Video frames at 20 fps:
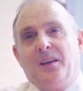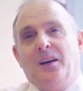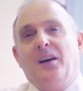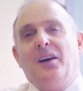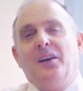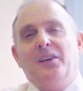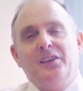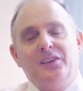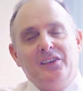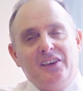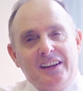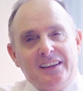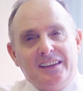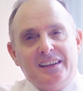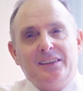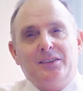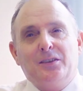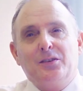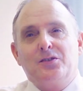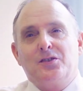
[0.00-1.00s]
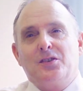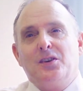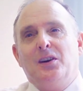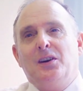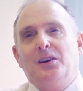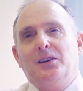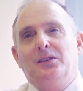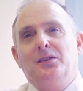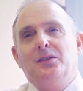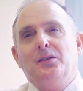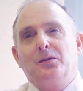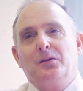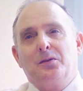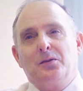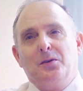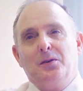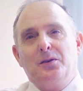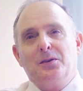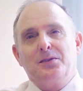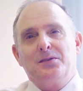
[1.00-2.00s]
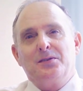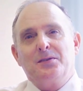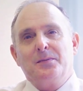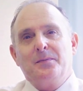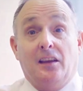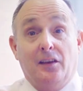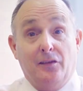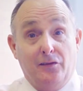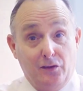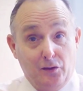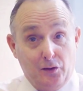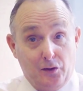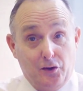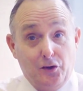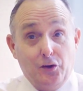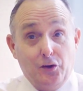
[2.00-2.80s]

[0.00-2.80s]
are you ready to chart your course? If you're